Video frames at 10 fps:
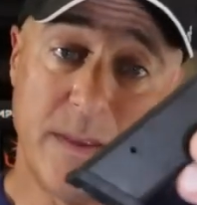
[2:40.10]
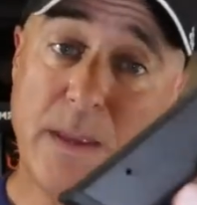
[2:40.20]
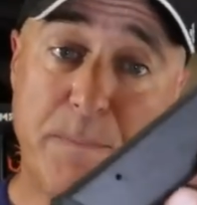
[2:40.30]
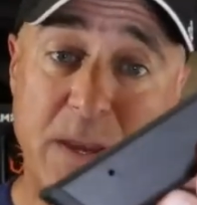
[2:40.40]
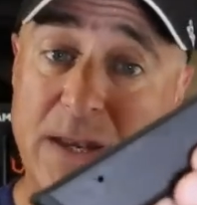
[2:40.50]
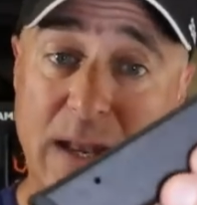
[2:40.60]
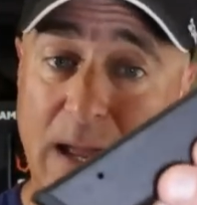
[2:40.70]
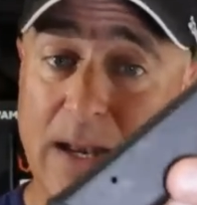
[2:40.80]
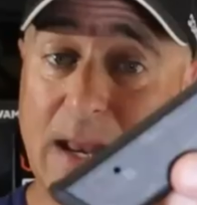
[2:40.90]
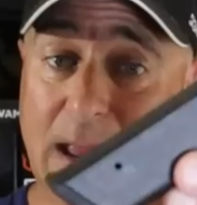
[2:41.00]
The
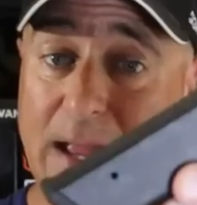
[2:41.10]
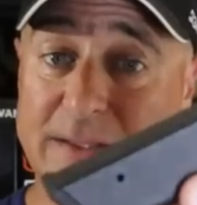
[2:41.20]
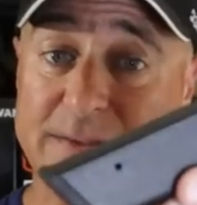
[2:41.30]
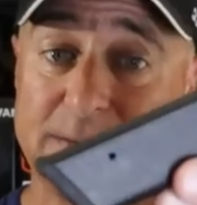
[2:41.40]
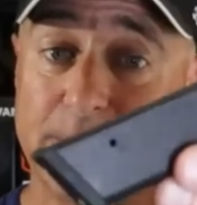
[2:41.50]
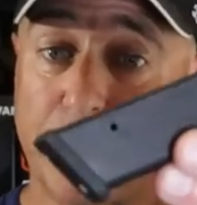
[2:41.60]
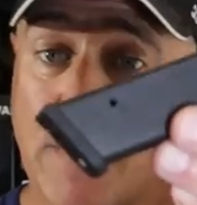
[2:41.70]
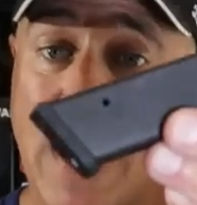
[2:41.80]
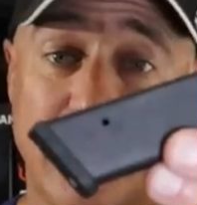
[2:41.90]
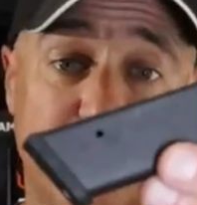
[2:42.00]
EP9 has
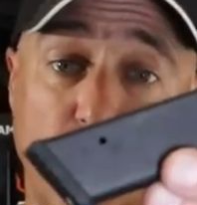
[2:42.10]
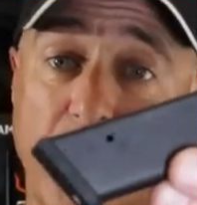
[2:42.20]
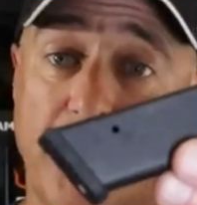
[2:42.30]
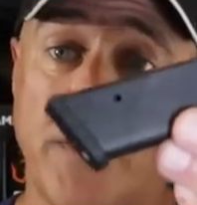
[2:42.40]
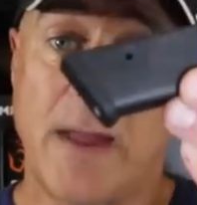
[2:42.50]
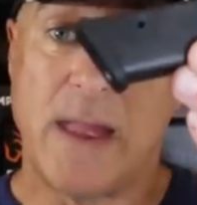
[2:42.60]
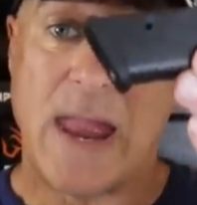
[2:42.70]
mags with